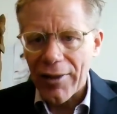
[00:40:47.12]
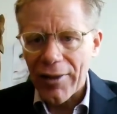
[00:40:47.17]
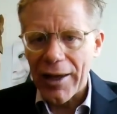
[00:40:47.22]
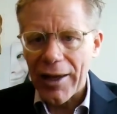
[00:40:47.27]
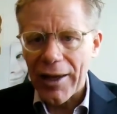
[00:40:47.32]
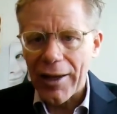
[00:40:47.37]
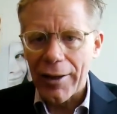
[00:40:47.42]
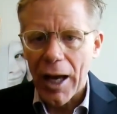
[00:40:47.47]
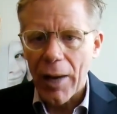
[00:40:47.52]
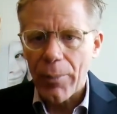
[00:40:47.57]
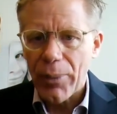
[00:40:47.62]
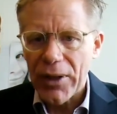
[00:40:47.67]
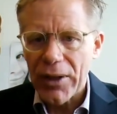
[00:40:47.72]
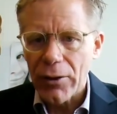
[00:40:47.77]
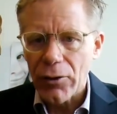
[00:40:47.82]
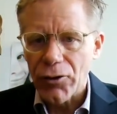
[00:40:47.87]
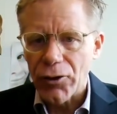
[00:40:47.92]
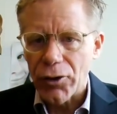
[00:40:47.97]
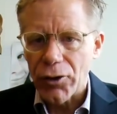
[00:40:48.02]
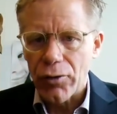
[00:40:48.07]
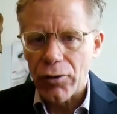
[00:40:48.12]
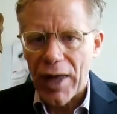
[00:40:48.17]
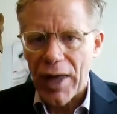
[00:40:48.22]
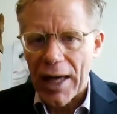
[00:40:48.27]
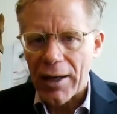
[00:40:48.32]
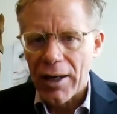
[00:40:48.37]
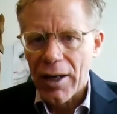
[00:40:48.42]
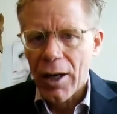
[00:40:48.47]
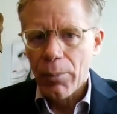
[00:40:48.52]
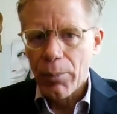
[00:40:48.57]
they appealed to
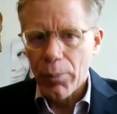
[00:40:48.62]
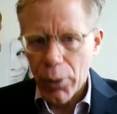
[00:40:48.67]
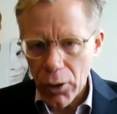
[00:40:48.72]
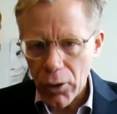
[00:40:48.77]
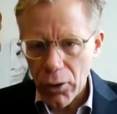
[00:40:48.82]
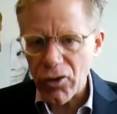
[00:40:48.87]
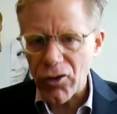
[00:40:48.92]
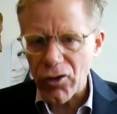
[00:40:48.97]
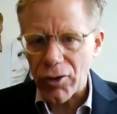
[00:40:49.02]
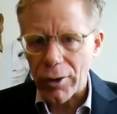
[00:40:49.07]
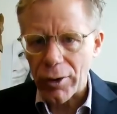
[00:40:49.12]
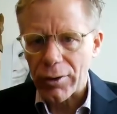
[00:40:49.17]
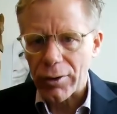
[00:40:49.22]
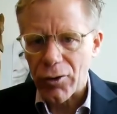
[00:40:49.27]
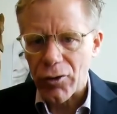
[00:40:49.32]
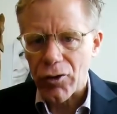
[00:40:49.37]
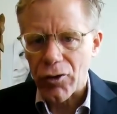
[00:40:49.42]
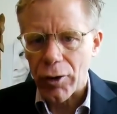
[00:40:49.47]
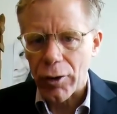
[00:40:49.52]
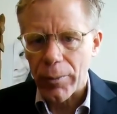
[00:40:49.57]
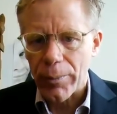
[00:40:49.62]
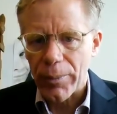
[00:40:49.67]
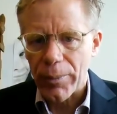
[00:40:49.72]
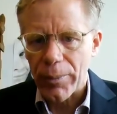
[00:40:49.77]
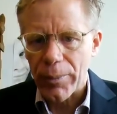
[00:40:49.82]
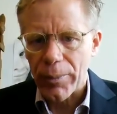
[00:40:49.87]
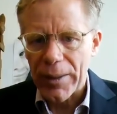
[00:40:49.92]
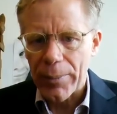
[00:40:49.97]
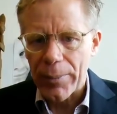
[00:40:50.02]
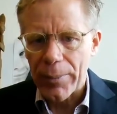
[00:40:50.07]
that personal
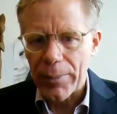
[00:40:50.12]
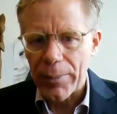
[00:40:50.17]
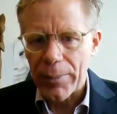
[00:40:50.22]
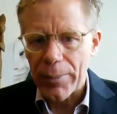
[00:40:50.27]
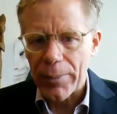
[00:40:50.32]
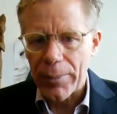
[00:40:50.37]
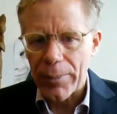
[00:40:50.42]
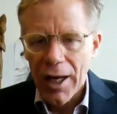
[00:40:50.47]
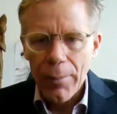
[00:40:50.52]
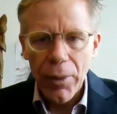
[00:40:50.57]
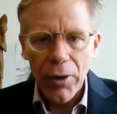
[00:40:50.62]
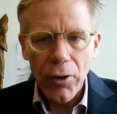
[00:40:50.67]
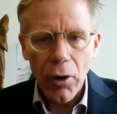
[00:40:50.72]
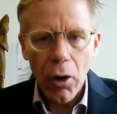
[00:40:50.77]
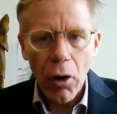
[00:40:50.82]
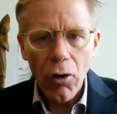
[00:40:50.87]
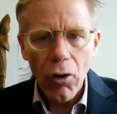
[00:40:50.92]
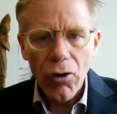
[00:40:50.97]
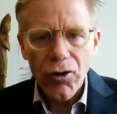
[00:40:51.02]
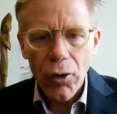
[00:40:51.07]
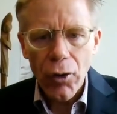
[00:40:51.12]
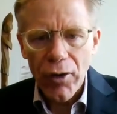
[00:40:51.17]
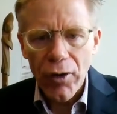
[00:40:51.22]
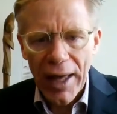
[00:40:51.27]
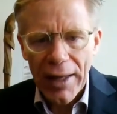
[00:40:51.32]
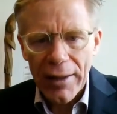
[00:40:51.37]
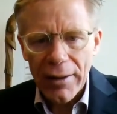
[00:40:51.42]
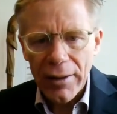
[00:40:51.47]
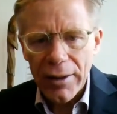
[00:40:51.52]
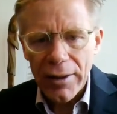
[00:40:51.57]
concern people had, but
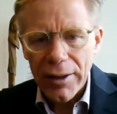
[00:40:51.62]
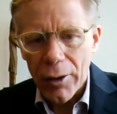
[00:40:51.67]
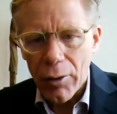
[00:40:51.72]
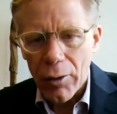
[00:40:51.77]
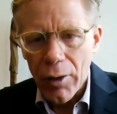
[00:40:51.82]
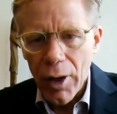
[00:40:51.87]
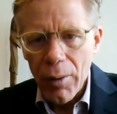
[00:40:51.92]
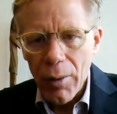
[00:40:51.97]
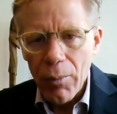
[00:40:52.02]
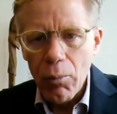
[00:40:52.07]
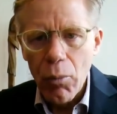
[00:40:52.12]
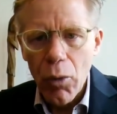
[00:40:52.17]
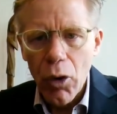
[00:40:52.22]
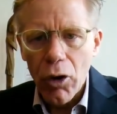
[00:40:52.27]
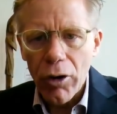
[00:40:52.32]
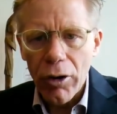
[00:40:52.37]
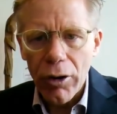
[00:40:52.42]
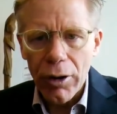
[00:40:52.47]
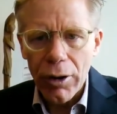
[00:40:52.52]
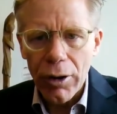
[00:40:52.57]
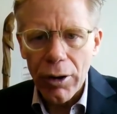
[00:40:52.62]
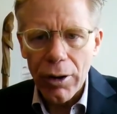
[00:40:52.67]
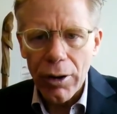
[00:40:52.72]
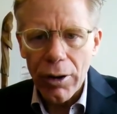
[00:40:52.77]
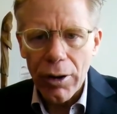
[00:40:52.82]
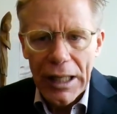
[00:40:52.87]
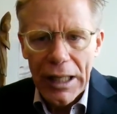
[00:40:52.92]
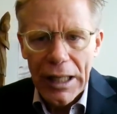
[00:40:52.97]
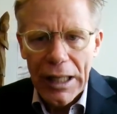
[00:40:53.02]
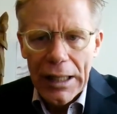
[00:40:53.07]
also that
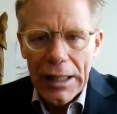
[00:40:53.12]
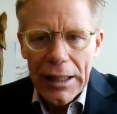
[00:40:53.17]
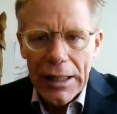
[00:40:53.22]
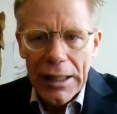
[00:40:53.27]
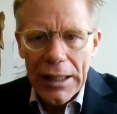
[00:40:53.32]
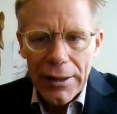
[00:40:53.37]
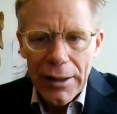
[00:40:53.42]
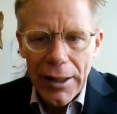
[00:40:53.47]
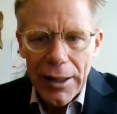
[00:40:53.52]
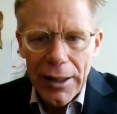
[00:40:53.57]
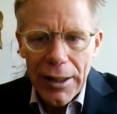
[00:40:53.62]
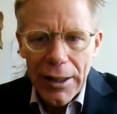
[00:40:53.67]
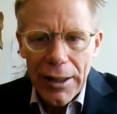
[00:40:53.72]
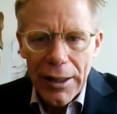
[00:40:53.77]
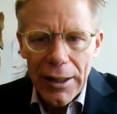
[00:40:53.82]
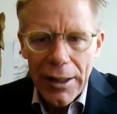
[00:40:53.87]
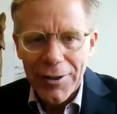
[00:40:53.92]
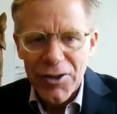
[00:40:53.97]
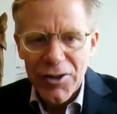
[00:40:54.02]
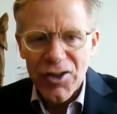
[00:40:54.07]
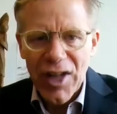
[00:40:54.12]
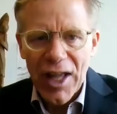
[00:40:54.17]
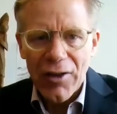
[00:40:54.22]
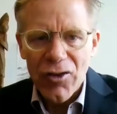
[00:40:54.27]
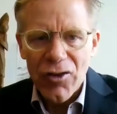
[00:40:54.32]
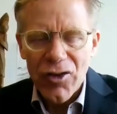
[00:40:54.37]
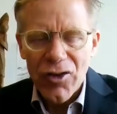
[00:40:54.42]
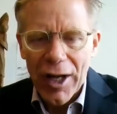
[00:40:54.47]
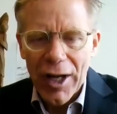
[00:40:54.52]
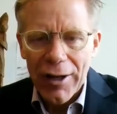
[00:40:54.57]
moral
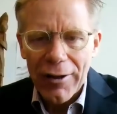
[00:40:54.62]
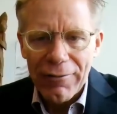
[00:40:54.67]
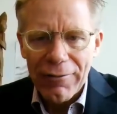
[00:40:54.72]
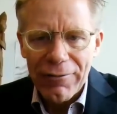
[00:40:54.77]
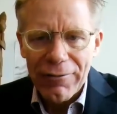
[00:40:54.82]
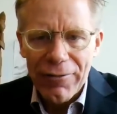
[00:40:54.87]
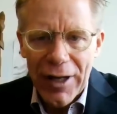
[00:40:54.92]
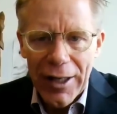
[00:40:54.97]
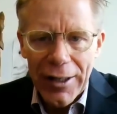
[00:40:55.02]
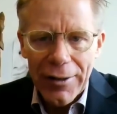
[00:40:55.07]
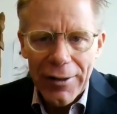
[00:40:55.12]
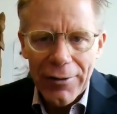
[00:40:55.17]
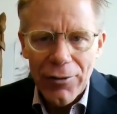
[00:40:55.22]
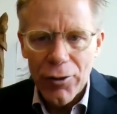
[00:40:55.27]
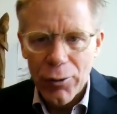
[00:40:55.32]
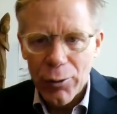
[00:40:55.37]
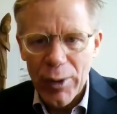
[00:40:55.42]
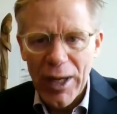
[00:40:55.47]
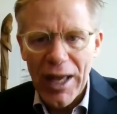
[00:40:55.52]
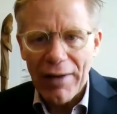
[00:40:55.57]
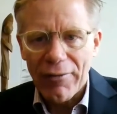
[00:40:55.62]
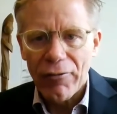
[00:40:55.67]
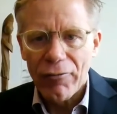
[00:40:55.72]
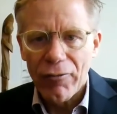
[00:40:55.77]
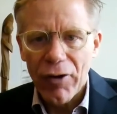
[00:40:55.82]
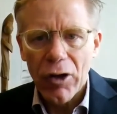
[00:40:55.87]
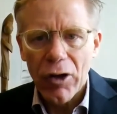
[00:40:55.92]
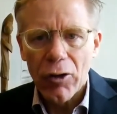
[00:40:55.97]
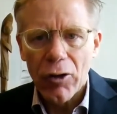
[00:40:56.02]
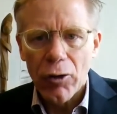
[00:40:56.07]
sense of that we
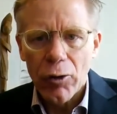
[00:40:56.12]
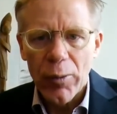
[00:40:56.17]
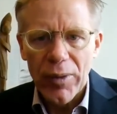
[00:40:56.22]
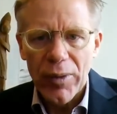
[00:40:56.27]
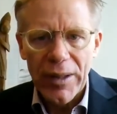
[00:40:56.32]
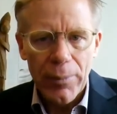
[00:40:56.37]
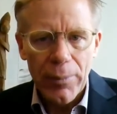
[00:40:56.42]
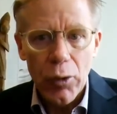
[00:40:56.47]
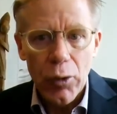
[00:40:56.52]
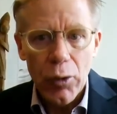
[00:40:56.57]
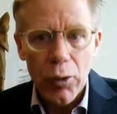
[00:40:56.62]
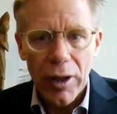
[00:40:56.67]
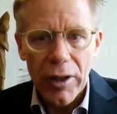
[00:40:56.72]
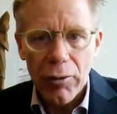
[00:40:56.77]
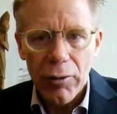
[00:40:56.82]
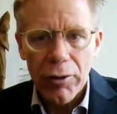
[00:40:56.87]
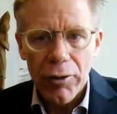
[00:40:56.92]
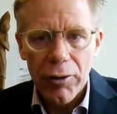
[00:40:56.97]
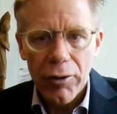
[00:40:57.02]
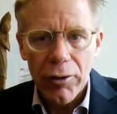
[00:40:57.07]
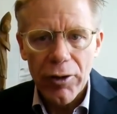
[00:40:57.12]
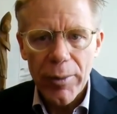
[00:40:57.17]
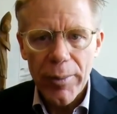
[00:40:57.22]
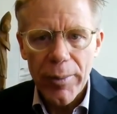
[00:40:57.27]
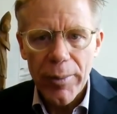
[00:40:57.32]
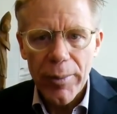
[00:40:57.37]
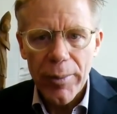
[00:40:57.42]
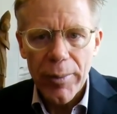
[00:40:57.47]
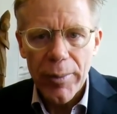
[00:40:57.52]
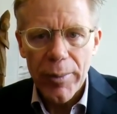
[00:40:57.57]
have vulnerable people who are going to
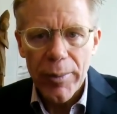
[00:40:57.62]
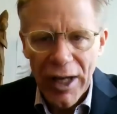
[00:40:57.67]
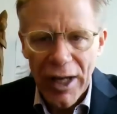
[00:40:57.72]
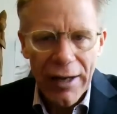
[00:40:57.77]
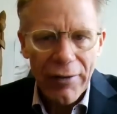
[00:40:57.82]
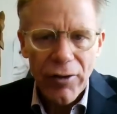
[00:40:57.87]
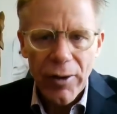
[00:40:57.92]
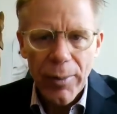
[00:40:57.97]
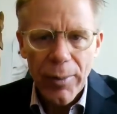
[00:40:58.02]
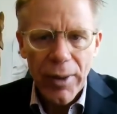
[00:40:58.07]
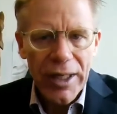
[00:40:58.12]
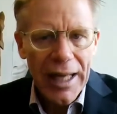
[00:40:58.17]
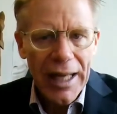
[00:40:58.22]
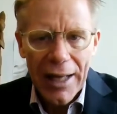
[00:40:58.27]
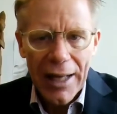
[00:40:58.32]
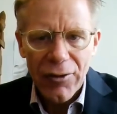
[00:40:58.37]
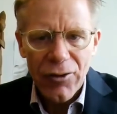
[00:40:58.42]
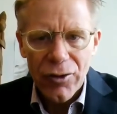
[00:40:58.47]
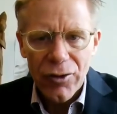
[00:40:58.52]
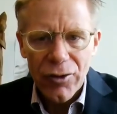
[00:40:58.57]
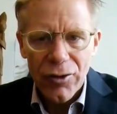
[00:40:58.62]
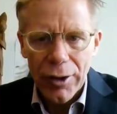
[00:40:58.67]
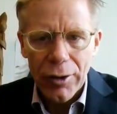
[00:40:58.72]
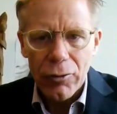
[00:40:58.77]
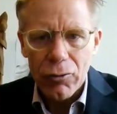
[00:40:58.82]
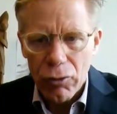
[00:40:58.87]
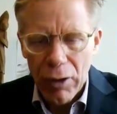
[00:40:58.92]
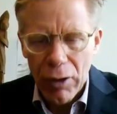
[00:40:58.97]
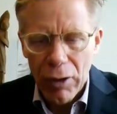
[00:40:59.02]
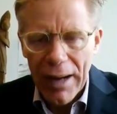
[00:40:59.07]
be at risk. Everybody
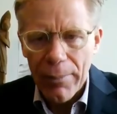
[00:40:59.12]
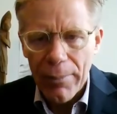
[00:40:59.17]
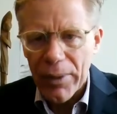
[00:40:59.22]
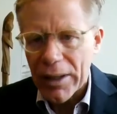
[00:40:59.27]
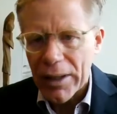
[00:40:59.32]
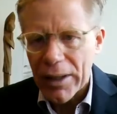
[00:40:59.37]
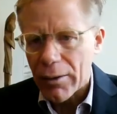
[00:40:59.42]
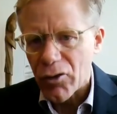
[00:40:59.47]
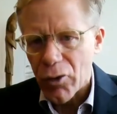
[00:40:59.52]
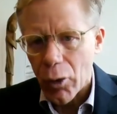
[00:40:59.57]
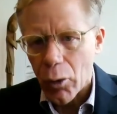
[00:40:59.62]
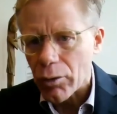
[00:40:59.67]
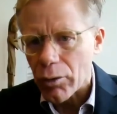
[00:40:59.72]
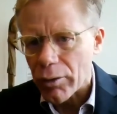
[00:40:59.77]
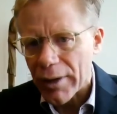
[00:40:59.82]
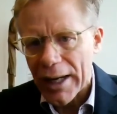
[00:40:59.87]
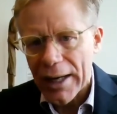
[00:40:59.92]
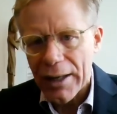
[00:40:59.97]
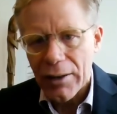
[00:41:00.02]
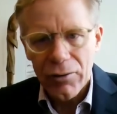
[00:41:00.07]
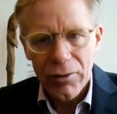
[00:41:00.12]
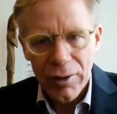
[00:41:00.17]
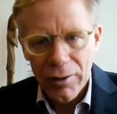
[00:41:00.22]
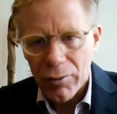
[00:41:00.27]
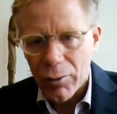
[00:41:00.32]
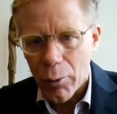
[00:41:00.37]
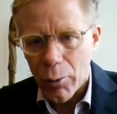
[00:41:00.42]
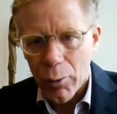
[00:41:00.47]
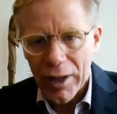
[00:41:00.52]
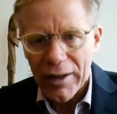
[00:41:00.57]
has grandparents, older
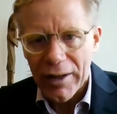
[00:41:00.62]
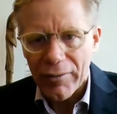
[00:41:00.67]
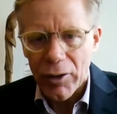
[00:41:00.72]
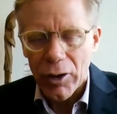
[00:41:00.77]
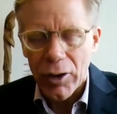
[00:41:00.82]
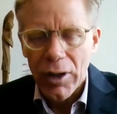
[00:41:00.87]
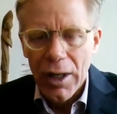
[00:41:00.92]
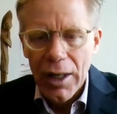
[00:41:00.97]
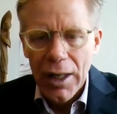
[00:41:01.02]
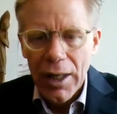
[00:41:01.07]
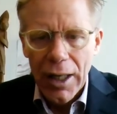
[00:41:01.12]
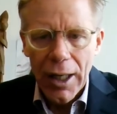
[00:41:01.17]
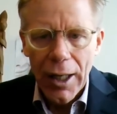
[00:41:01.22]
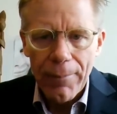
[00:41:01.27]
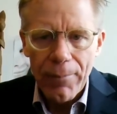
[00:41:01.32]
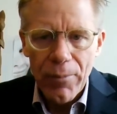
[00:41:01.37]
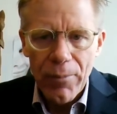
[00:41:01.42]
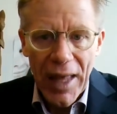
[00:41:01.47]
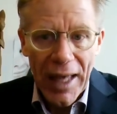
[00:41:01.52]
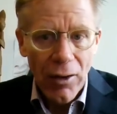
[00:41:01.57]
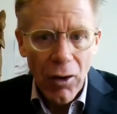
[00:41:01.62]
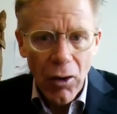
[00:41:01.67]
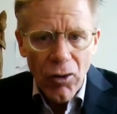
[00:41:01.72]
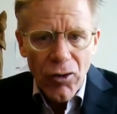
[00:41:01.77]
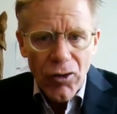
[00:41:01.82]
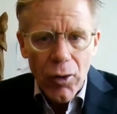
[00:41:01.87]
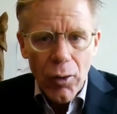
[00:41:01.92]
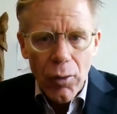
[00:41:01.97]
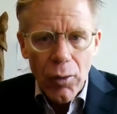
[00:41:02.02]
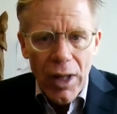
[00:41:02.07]
aunts, whatever,
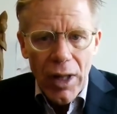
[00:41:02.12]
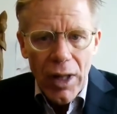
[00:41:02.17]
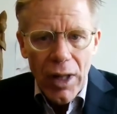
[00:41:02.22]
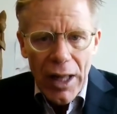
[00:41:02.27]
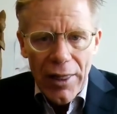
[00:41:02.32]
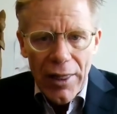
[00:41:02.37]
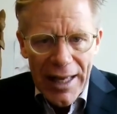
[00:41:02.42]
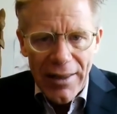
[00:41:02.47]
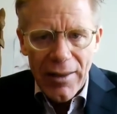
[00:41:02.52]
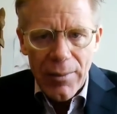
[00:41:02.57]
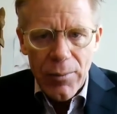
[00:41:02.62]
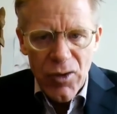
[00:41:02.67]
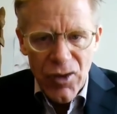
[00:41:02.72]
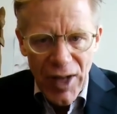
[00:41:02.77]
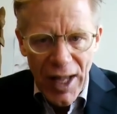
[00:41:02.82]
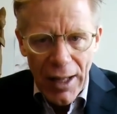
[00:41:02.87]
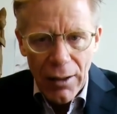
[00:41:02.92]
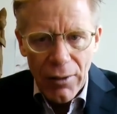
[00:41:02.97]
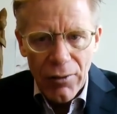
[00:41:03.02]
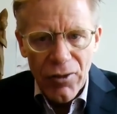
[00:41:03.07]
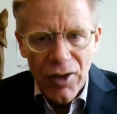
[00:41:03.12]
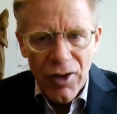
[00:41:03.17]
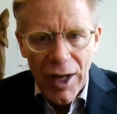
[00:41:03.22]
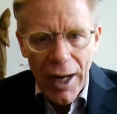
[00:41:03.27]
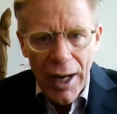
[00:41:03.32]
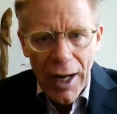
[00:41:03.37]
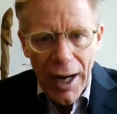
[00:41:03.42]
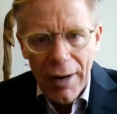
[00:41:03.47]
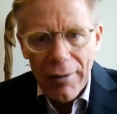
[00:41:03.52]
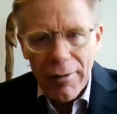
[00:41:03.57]
and also they
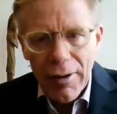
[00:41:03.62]
themselves